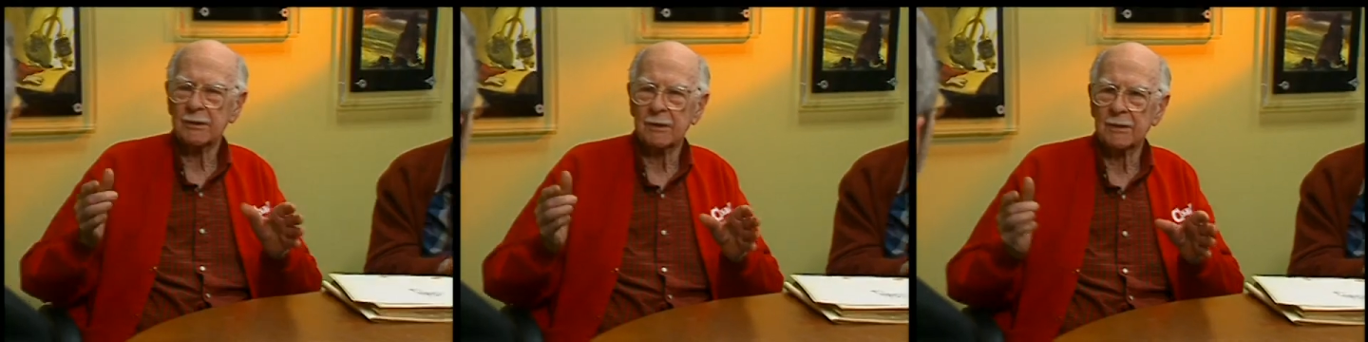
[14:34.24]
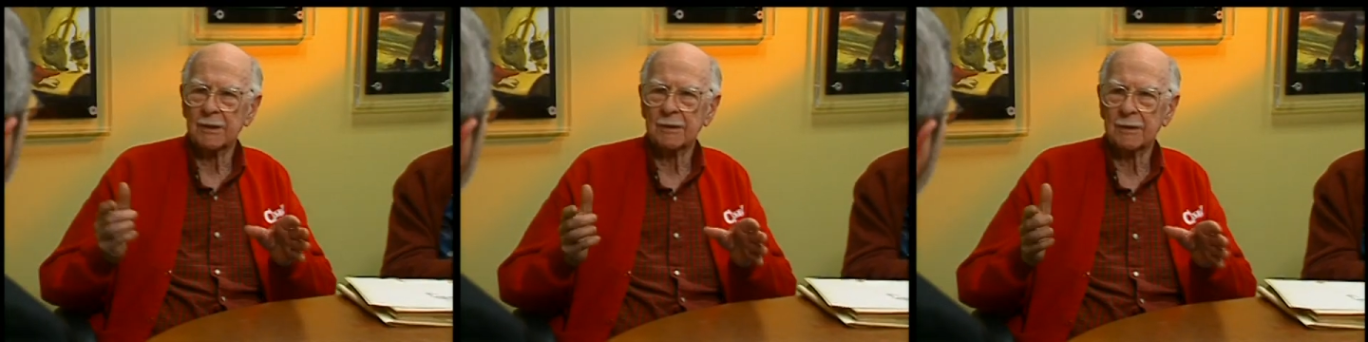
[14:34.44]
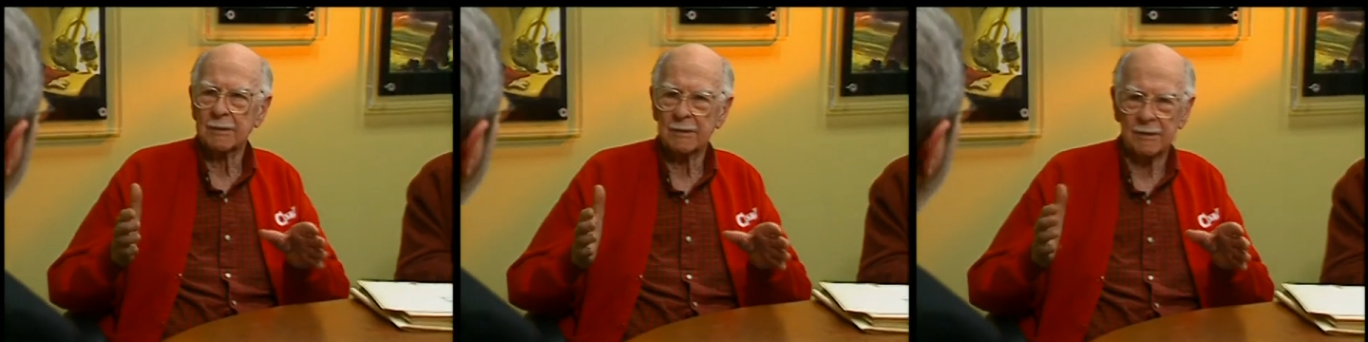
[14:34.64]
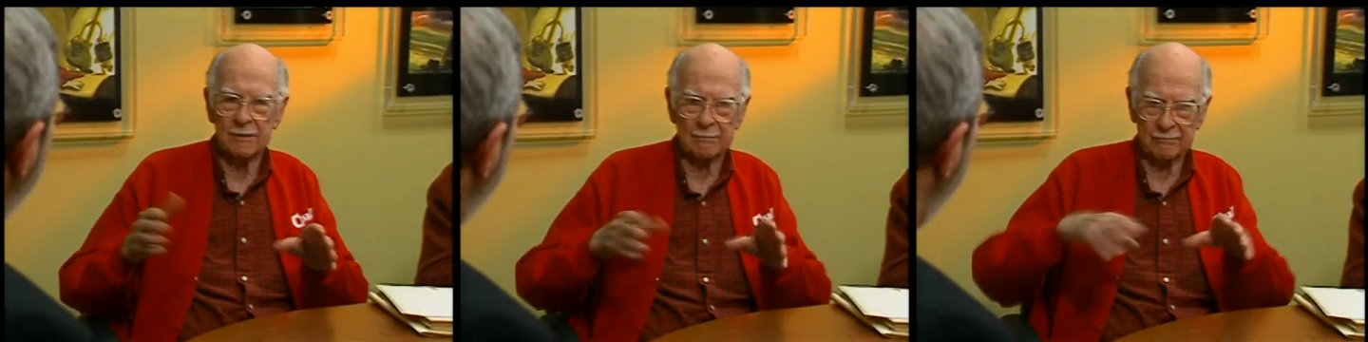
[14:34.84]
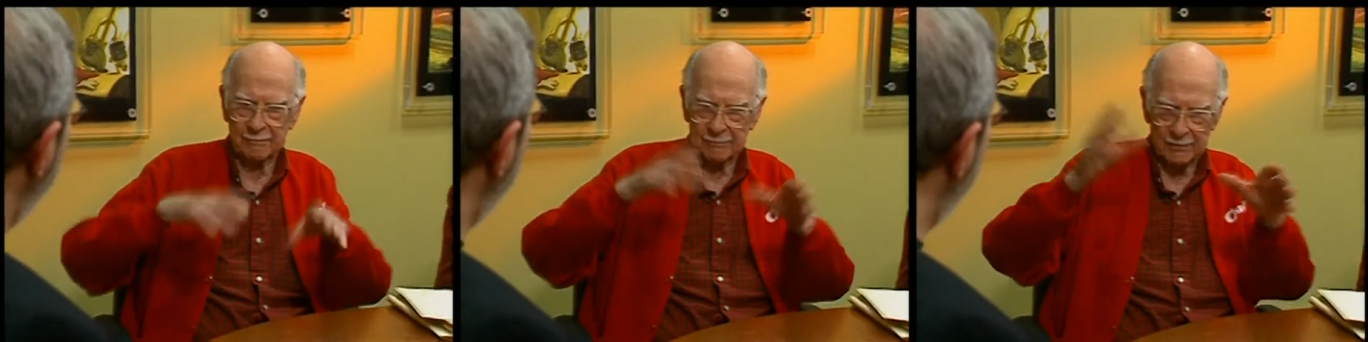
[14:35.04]
going to
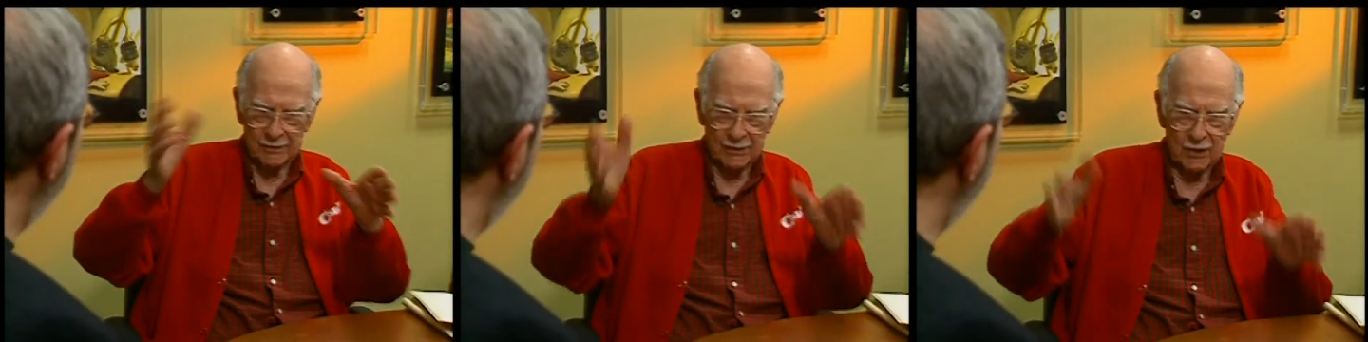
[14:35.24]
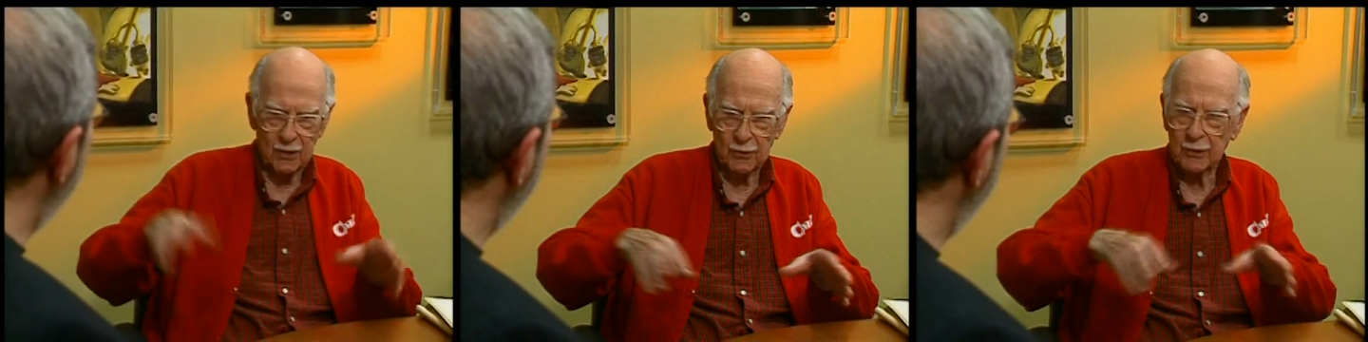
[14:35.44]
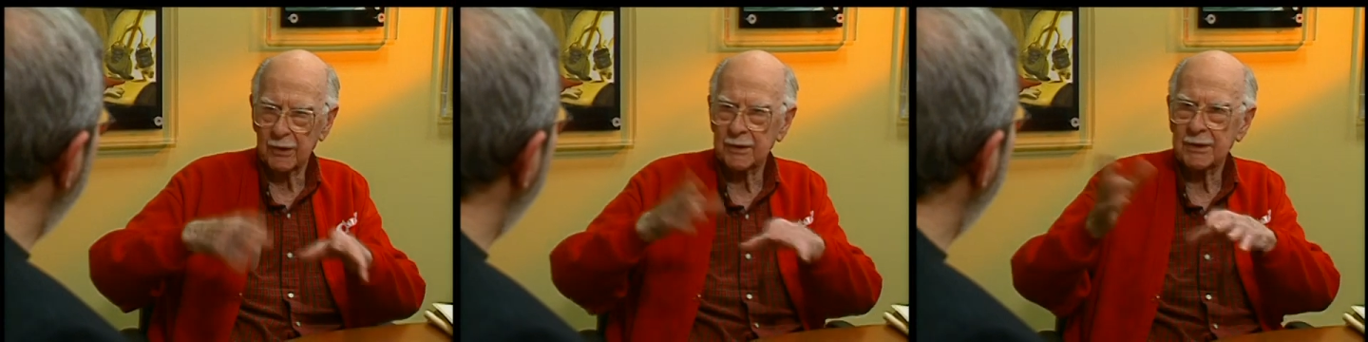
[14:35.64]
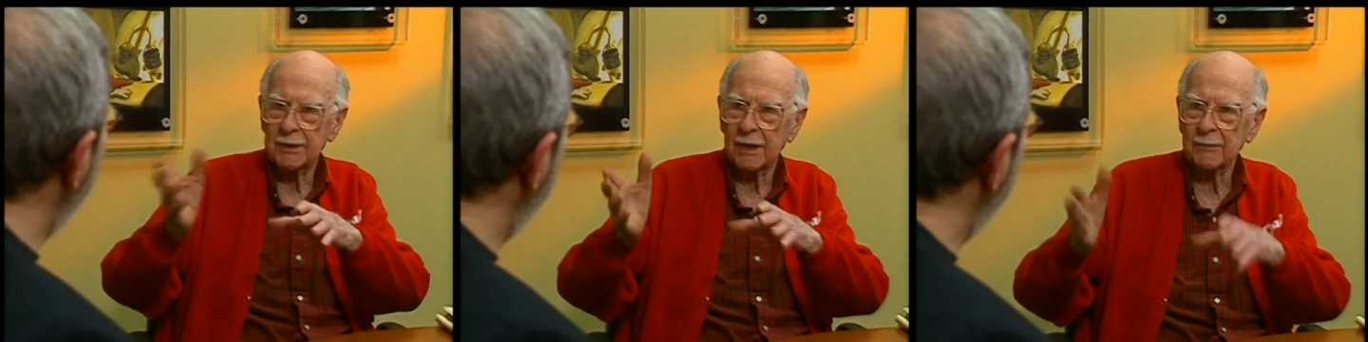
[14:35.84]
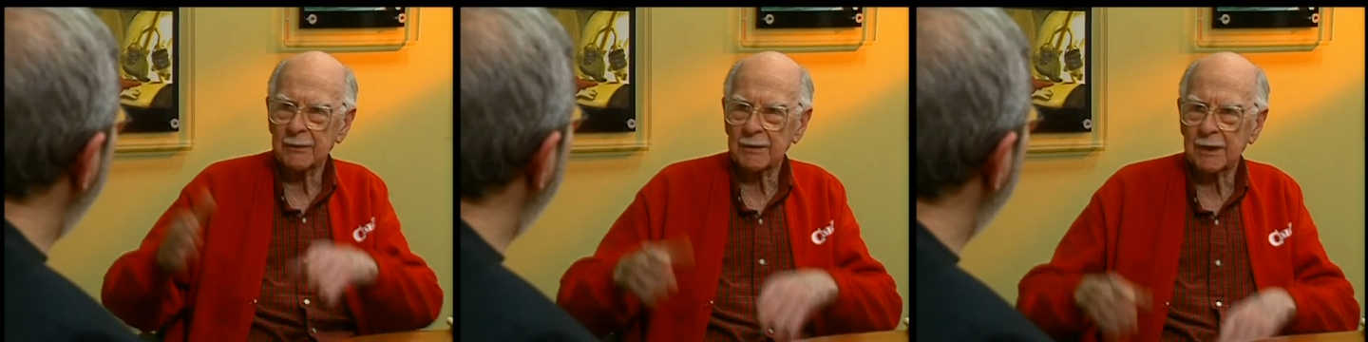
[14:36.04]
load her
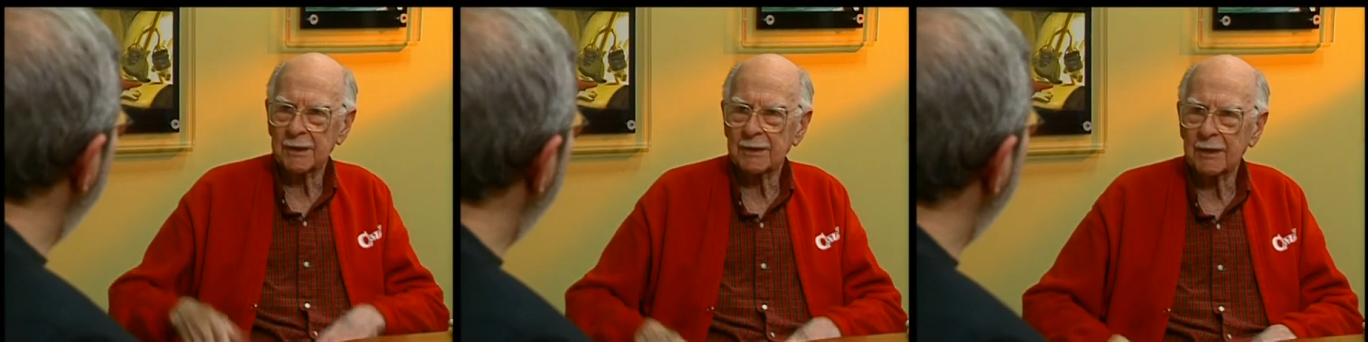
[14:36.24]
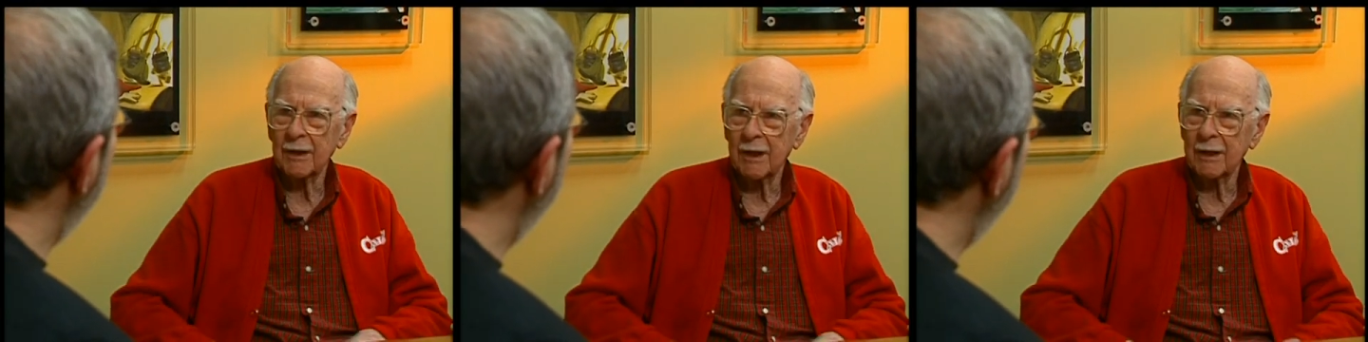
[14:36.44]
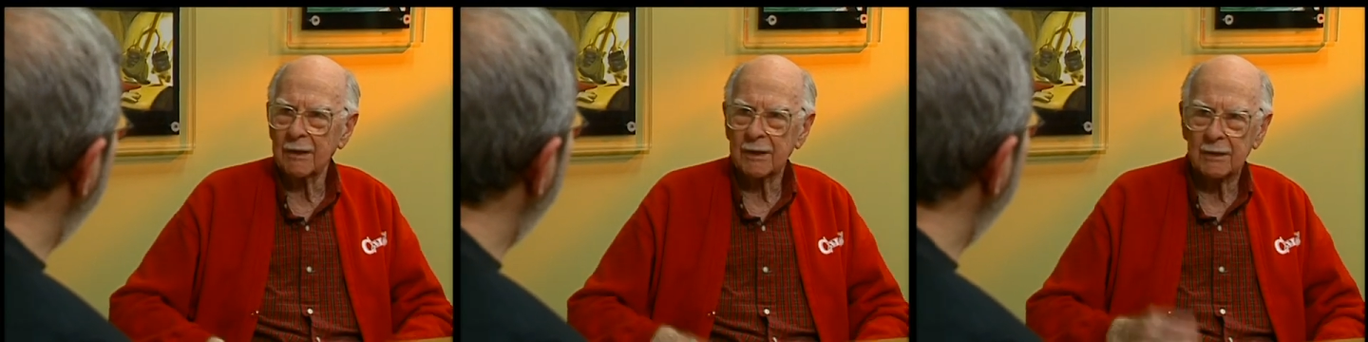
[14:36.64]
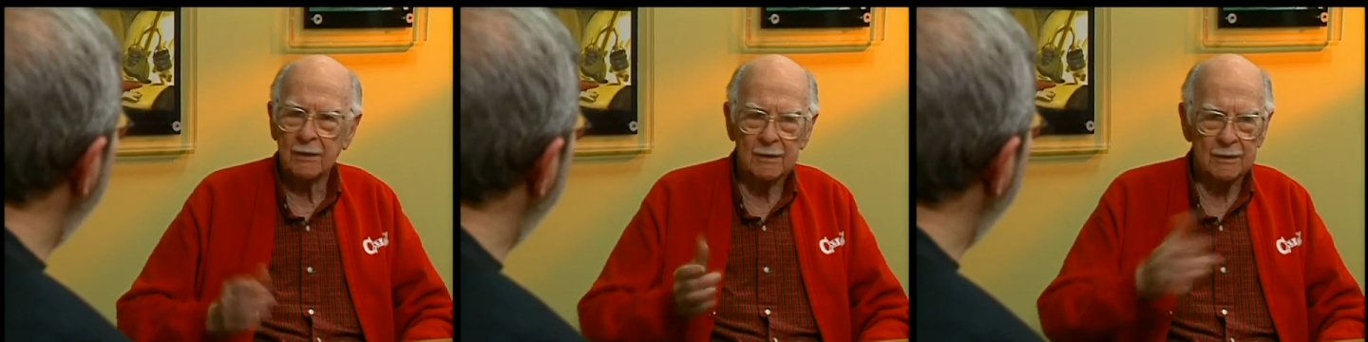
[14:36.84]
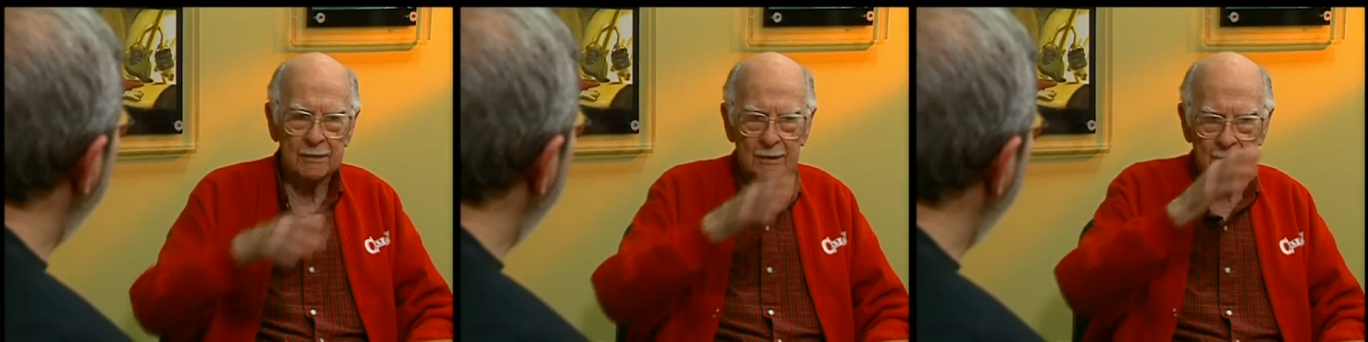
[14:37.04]
stuff in the car to
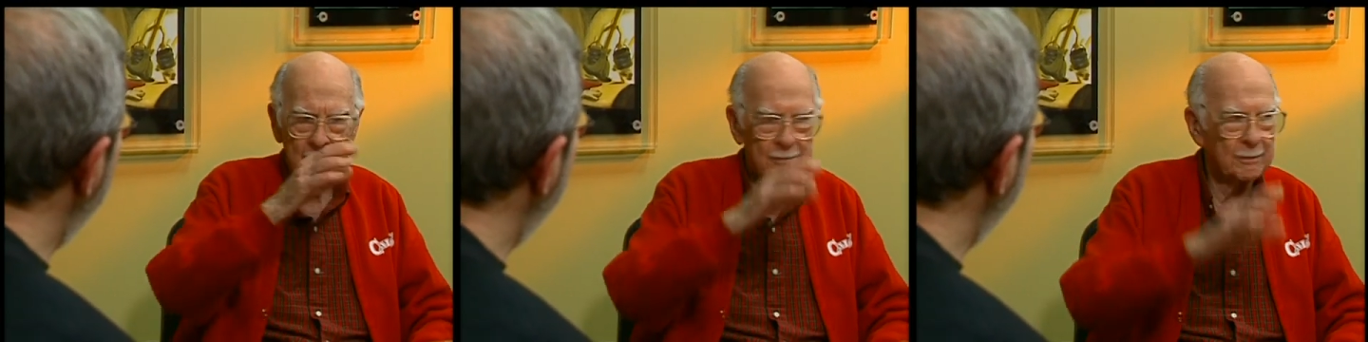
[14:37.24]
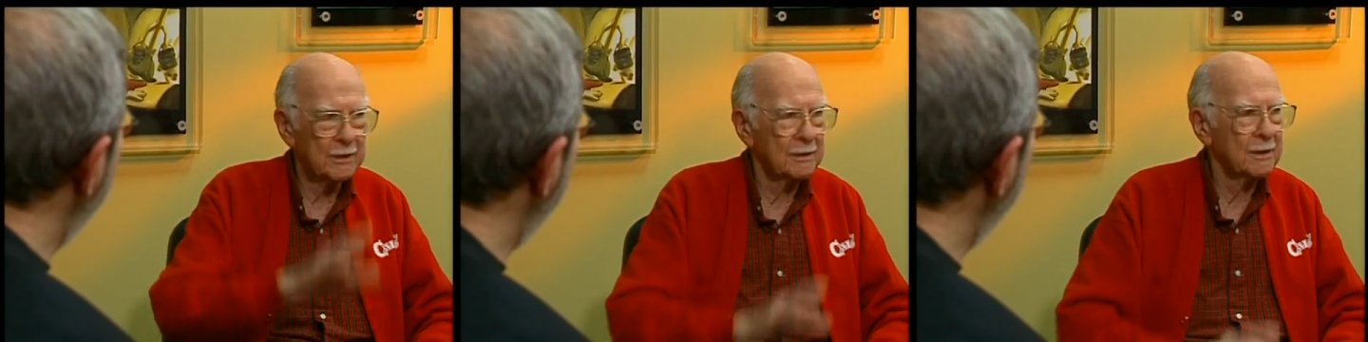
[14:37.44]
go home.